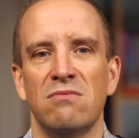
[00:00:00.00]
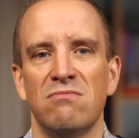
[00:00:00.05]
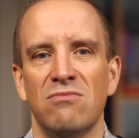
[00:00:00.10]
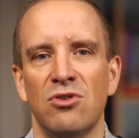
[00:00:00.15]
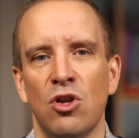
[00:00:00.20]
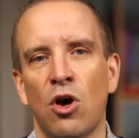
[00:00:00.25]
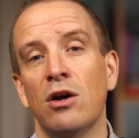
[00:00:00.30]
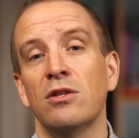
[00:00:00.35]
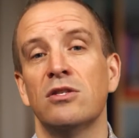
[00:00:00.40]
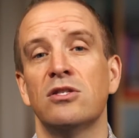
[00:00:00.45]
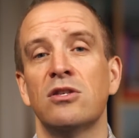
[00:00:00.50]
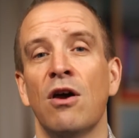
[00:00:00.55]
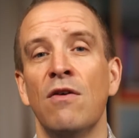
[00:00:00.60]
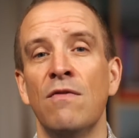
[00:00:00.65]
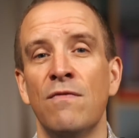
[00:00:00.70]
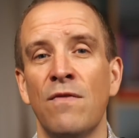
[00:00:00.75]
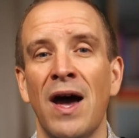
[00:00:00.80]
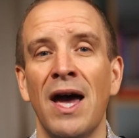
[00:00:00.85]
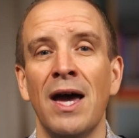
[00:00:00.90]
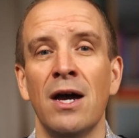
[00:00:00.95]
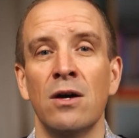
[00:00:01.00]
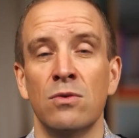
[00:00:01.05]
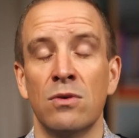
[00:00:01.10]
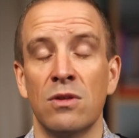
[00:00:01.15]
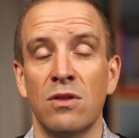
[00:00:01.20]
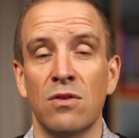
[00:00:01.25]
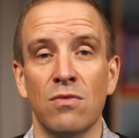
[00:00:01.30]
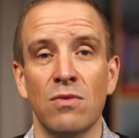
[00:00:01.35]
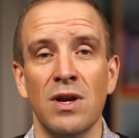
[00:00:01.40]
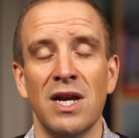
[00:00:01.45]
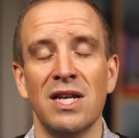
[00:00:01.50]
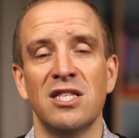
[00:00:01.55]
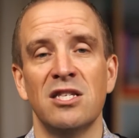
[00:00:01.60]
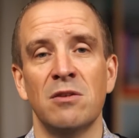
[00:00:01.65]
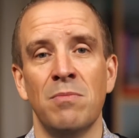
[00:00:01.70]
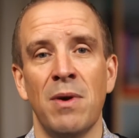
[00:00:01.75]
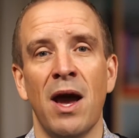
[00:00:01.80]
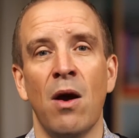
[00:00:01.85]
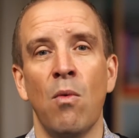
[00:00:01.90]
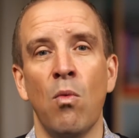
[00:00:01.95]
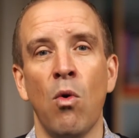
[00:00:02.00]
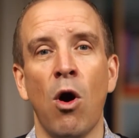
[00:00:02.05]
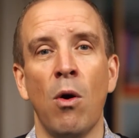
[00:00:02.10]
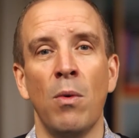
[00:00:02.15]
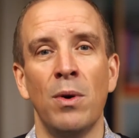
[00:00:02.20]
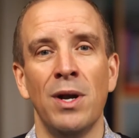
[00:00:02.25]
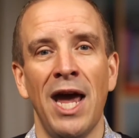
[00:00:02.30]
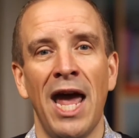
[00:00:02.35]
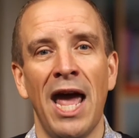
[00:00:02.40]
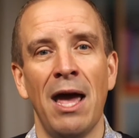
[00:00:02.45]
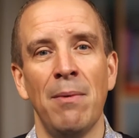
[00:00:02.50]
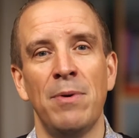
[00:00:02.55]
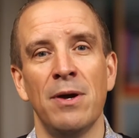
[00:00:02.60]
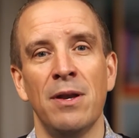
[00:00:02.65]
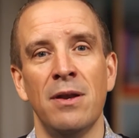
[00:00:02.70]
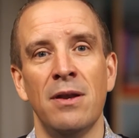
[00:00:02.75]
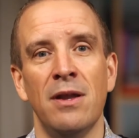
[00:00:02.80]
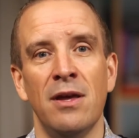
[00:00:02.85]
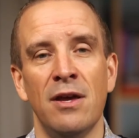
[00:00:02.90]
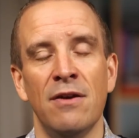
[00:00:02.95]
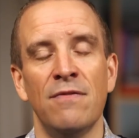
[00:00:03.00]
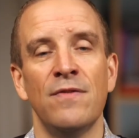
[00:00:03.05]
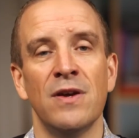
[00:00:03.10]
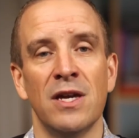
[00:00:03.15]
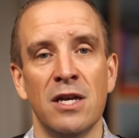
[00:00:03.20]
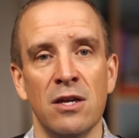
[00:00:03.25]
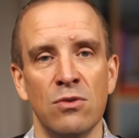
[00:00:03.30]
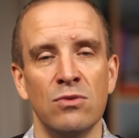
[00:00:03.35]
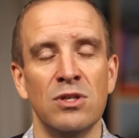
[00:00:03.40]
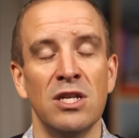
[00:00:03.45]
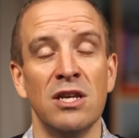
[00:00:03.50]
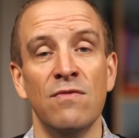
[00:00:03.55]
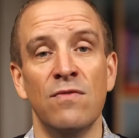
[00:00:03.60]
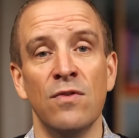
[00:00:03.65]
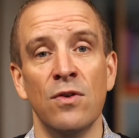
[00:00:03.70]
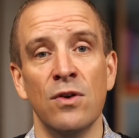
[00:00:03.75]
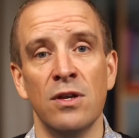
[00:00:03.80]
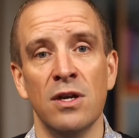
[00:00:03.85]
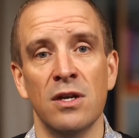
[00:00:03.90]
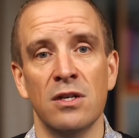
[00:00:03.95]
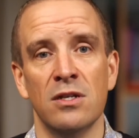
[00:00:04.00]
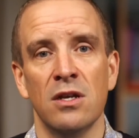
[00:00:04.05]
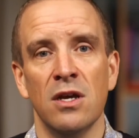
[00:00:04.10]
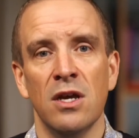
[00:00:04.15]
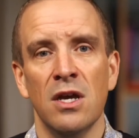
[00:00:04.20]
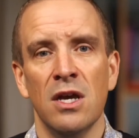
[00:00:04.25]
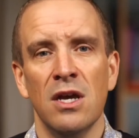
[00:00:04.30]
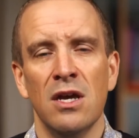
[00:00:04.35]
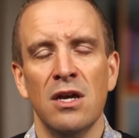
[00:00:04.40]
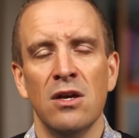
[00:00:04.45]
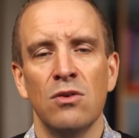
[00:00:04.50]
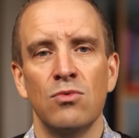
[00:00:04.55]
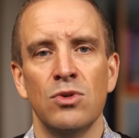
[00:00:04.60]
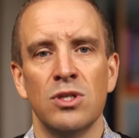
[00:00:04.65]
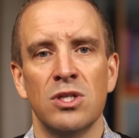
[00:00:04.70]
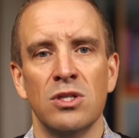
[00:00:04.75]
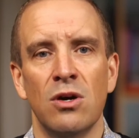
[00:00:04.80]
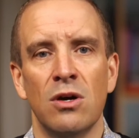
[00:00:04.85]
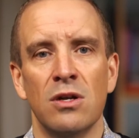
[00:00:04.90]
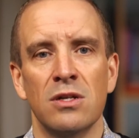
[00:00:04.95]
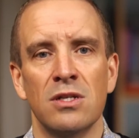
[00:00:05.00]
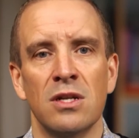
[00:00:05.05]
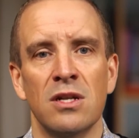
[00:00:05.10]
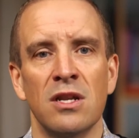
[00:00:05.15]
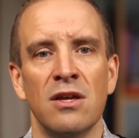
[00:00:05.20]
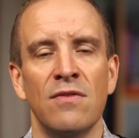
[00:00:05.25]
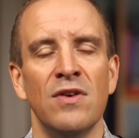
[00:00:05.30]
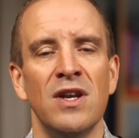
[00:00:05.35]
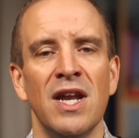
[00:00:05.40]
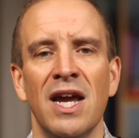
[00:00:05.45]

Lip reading: not so veiled threats about what would happen if a guilty verdict was not delivered.